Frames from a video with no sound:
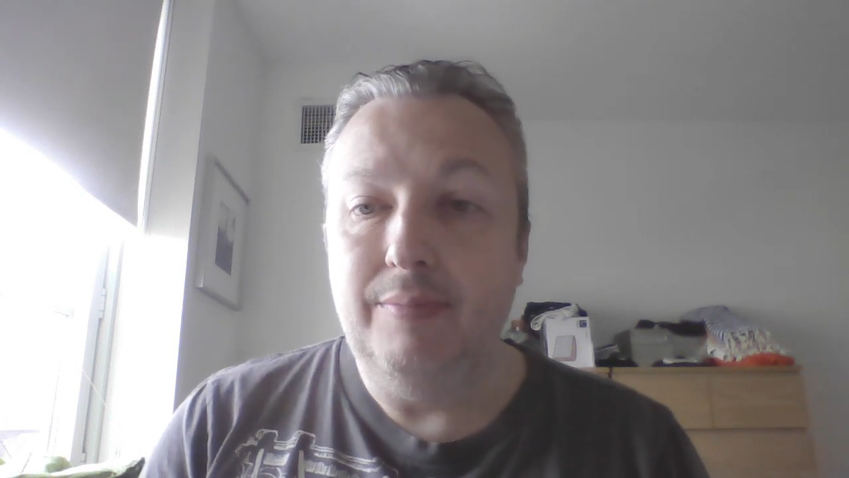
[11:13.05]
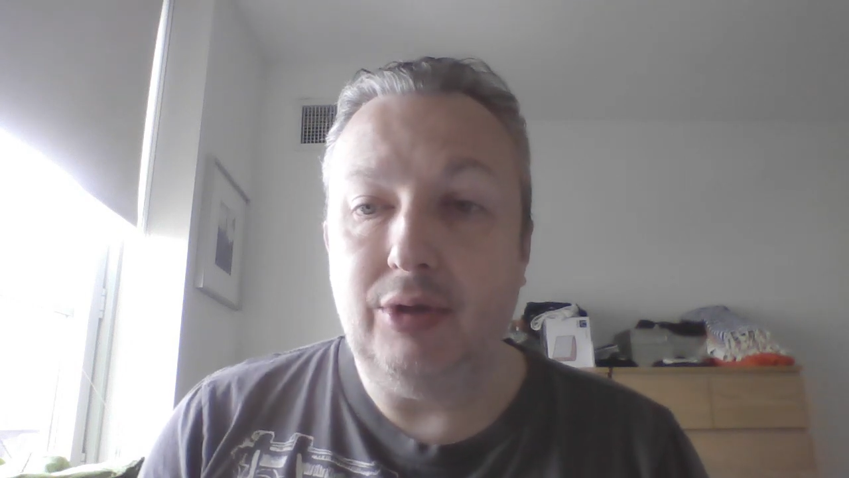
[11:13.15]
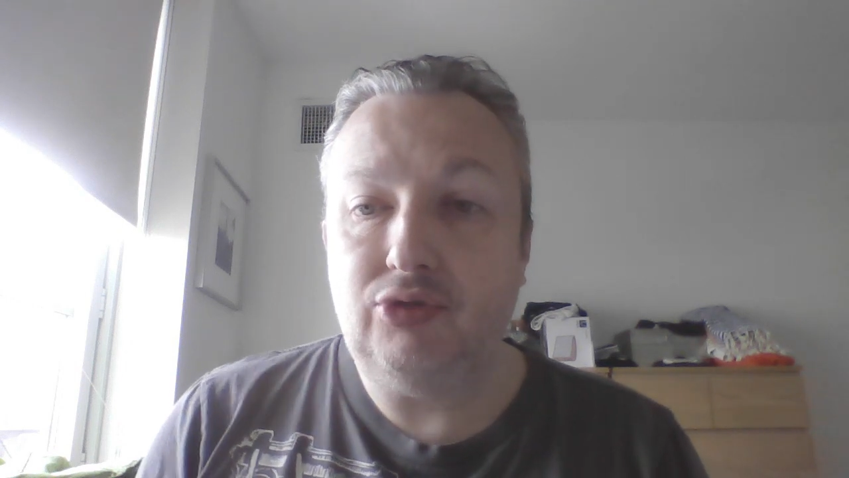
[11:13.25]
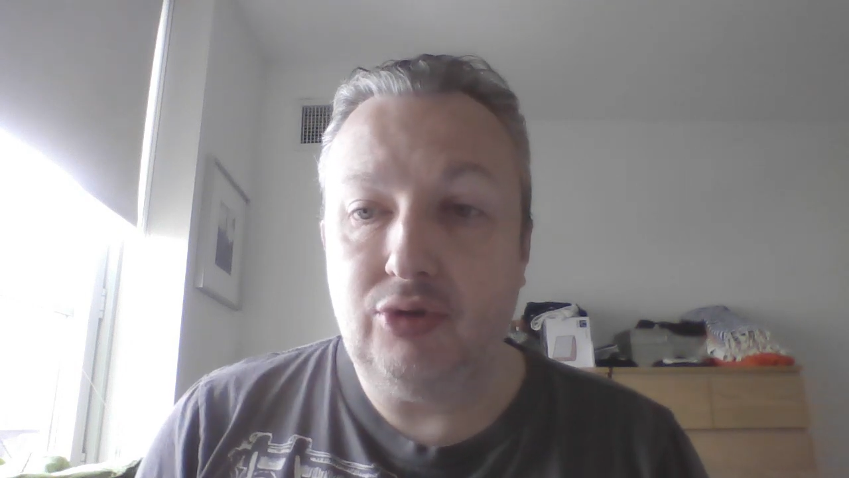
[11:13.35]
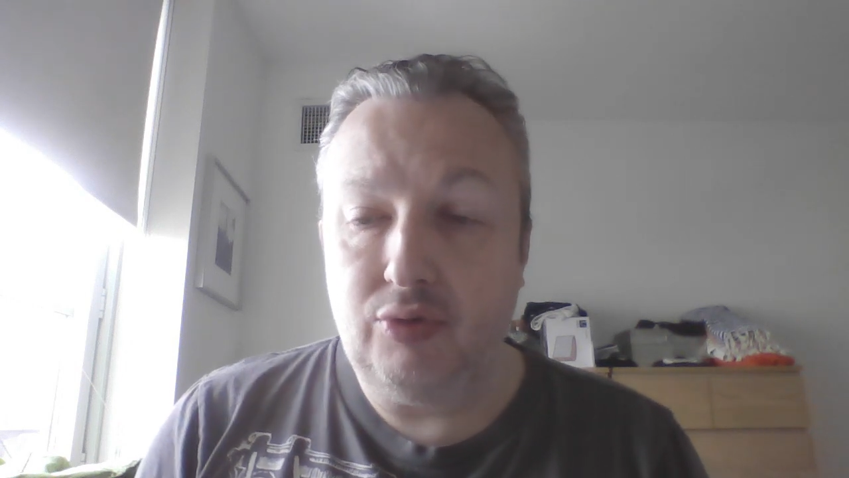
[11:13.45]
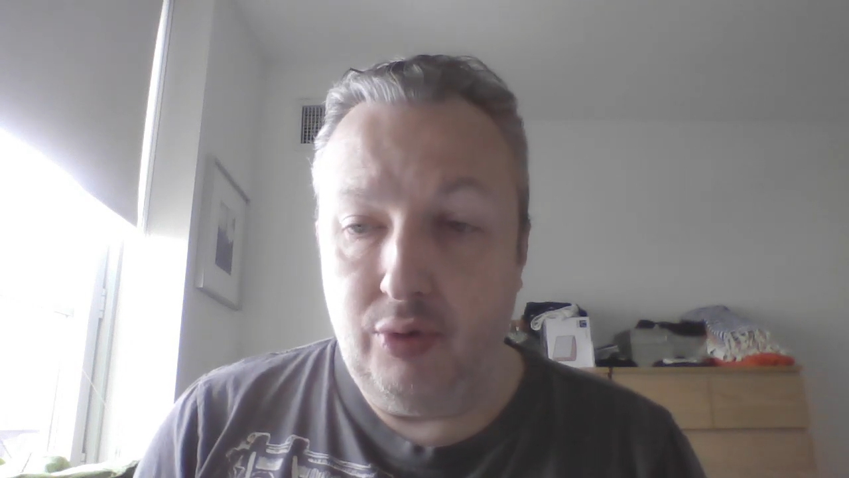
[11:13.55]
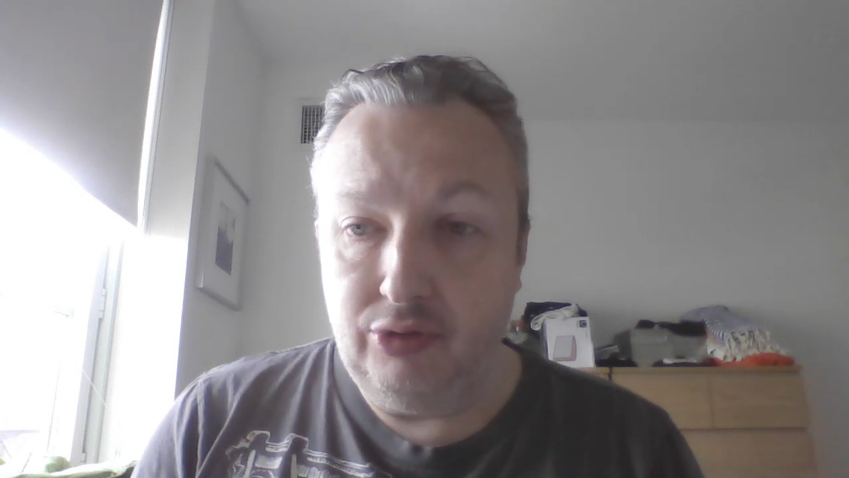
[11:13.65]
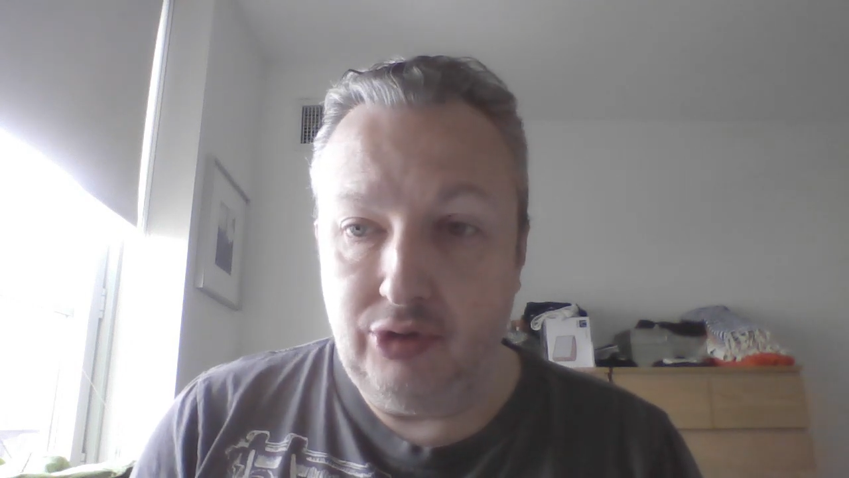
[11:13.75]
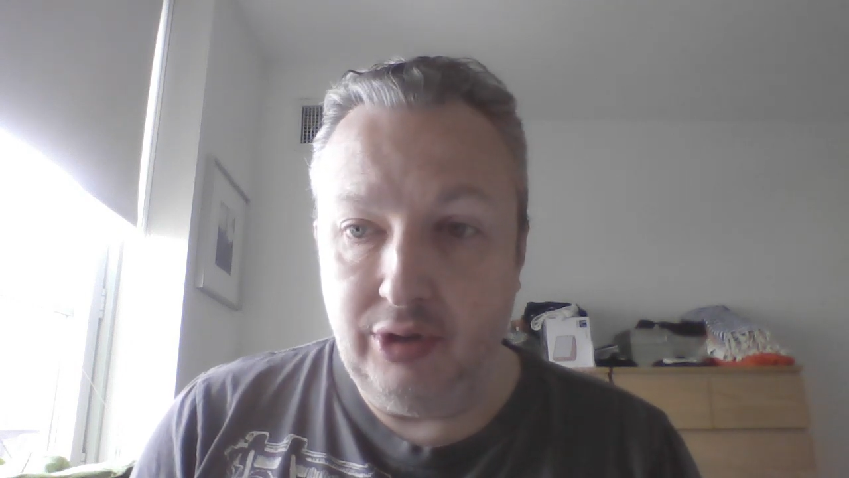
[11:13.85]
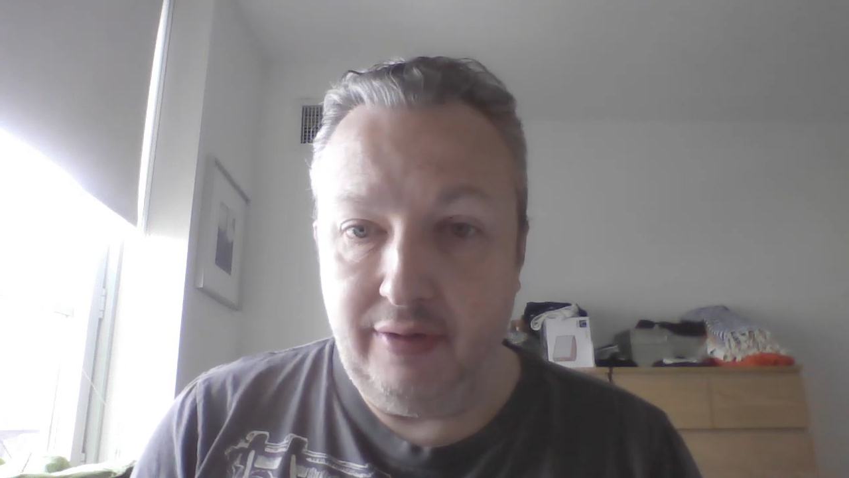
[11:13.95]
mixed
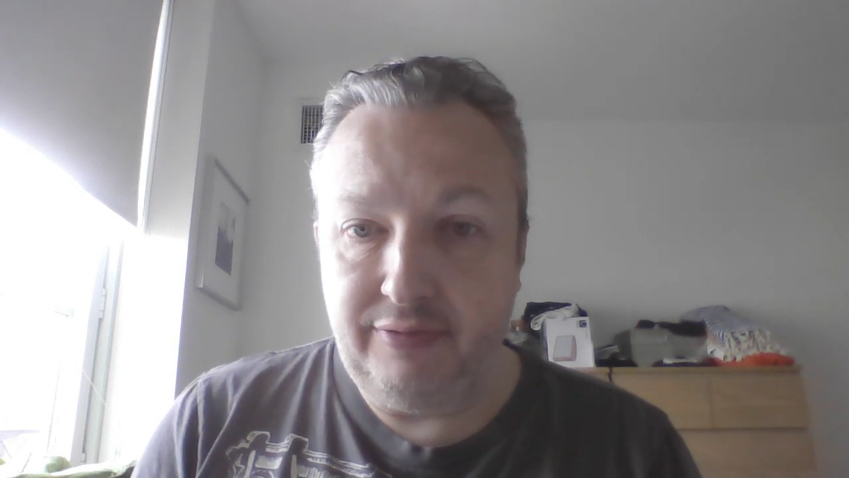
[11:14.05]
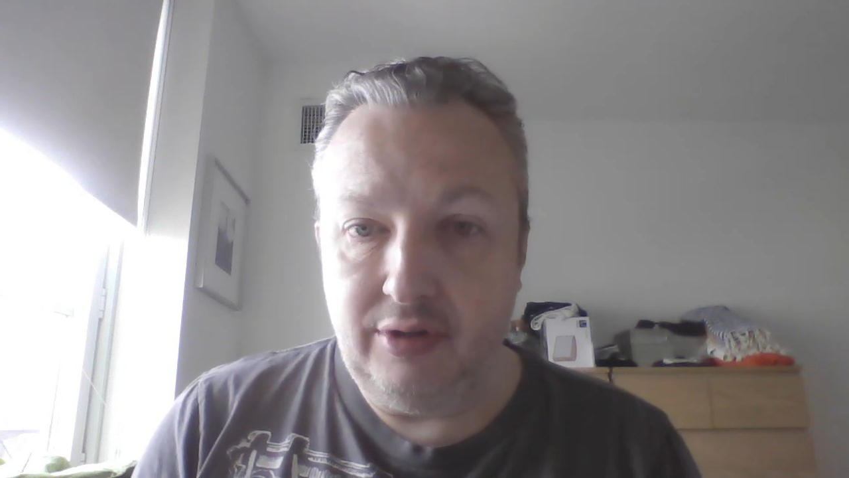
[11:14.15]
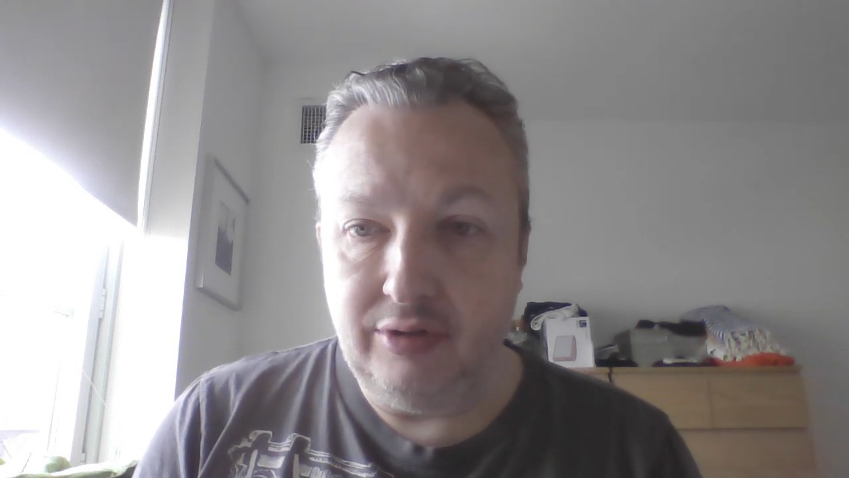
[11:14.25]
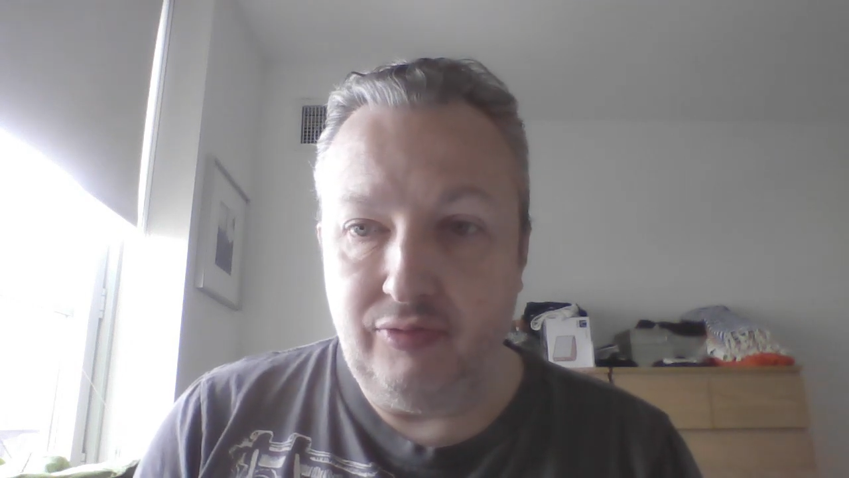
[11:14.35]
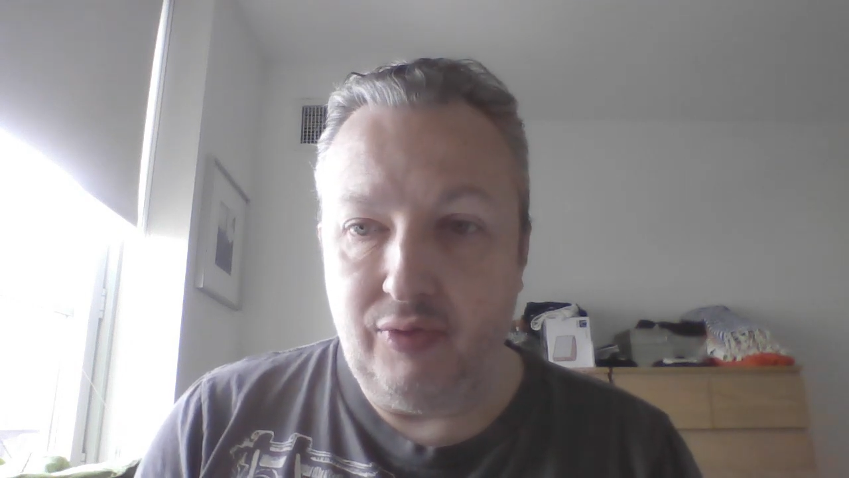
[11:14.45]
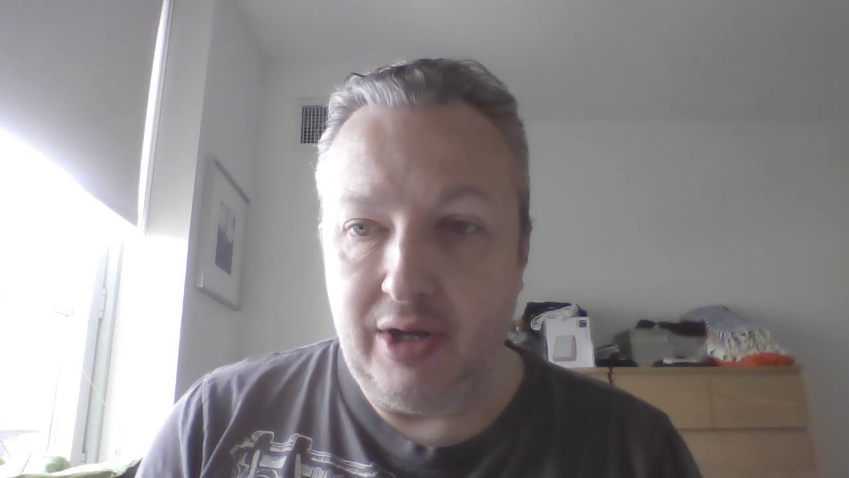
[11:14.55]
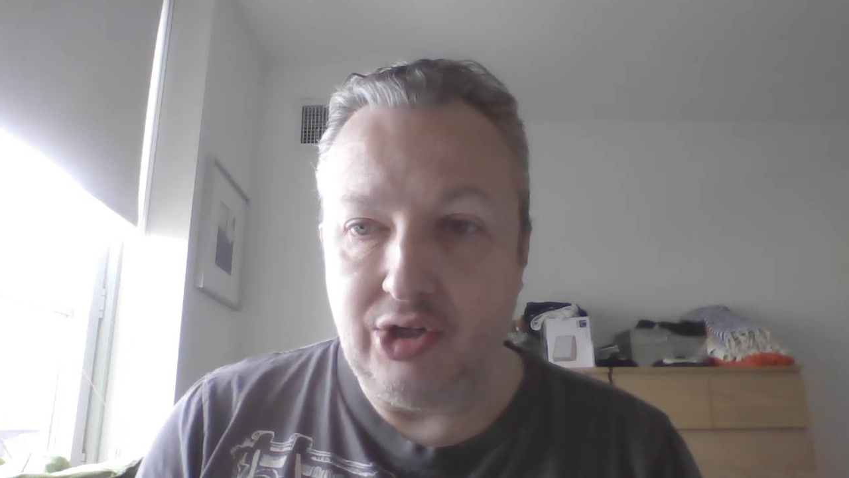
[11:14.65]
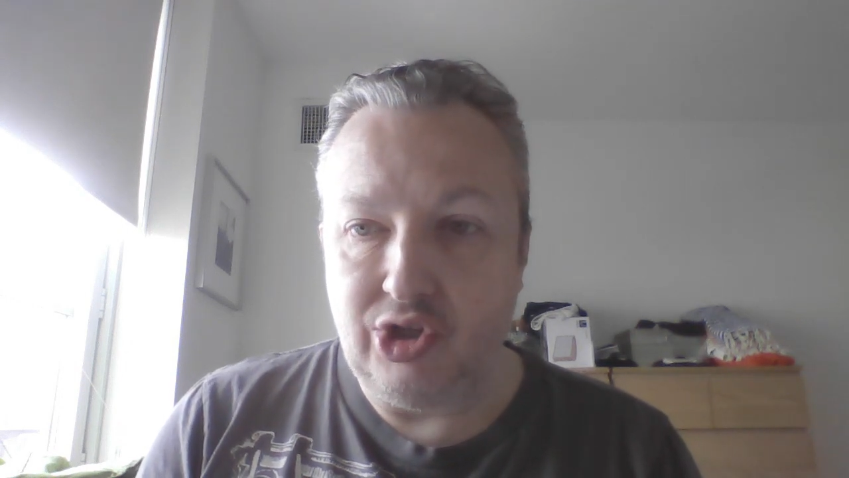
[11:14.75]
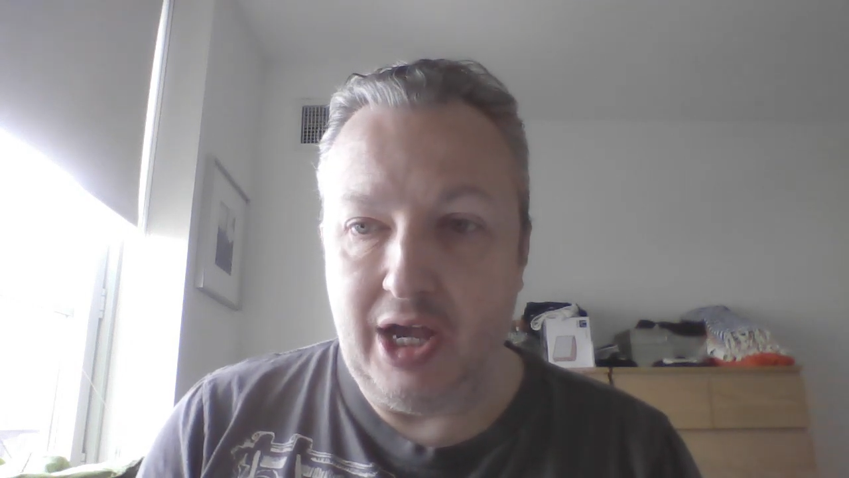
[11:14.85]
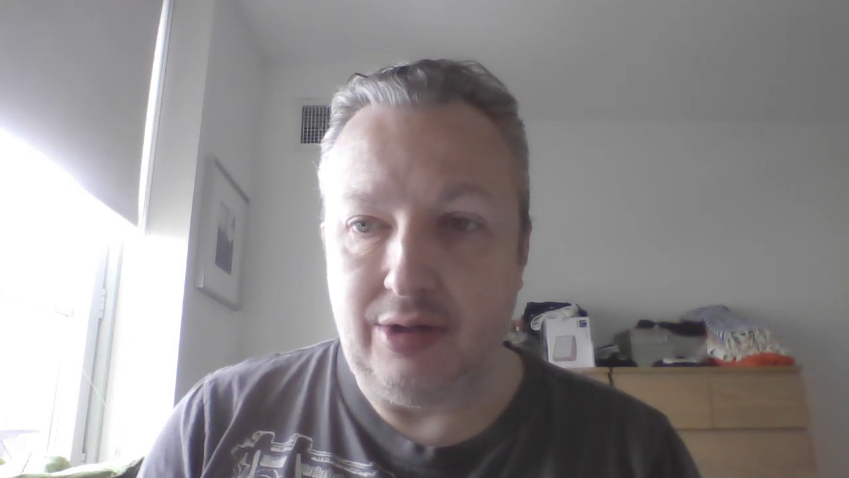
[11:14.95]
across the left and right
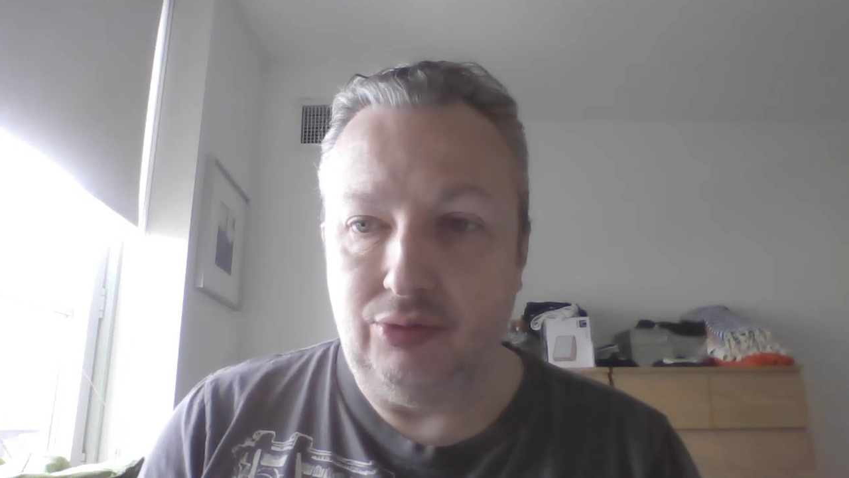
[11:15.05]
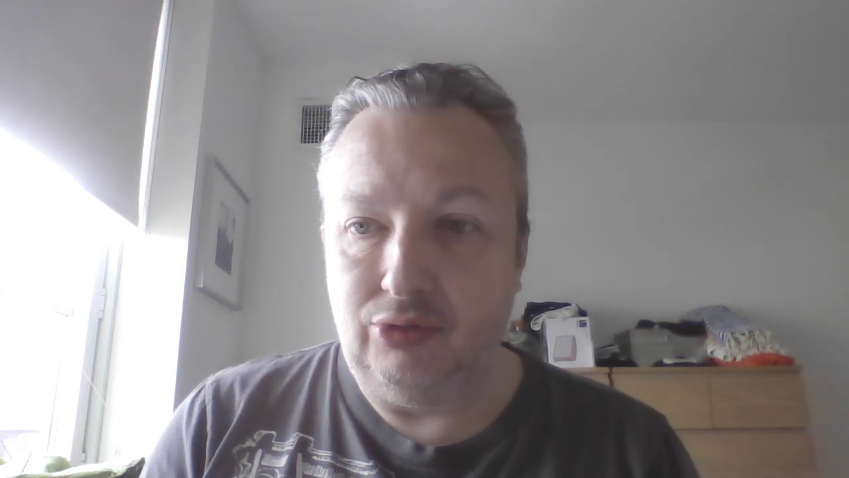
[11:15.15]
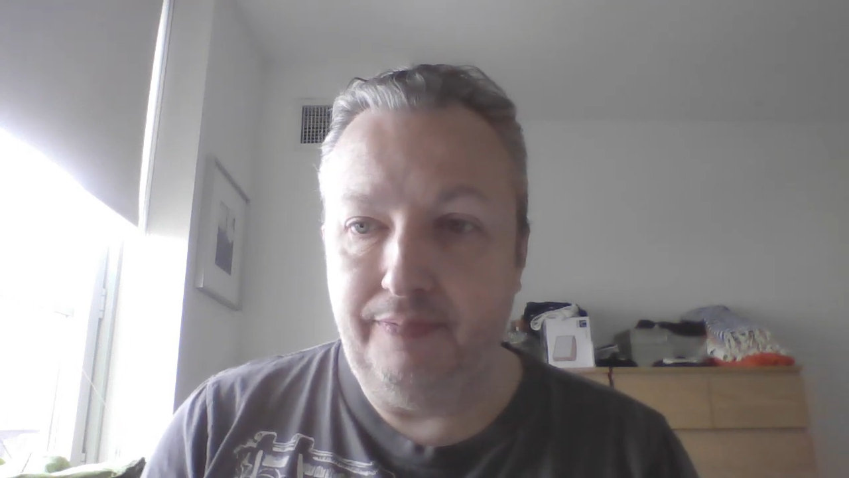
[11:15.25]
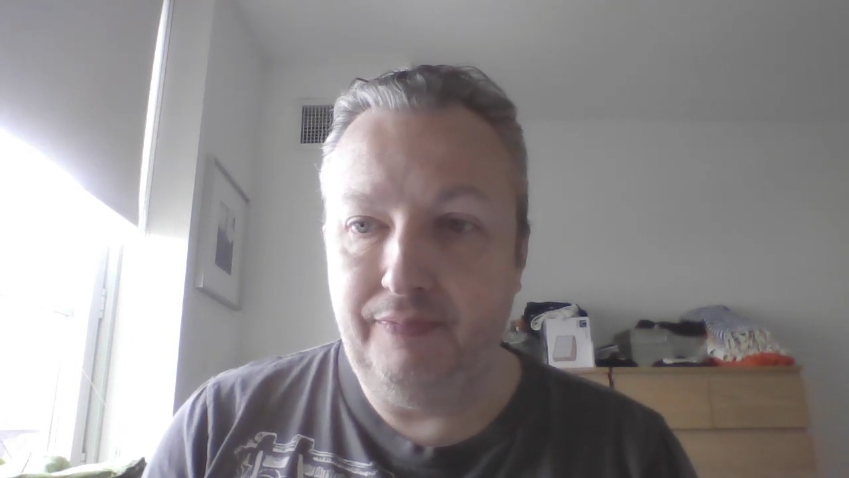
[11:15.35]
channels.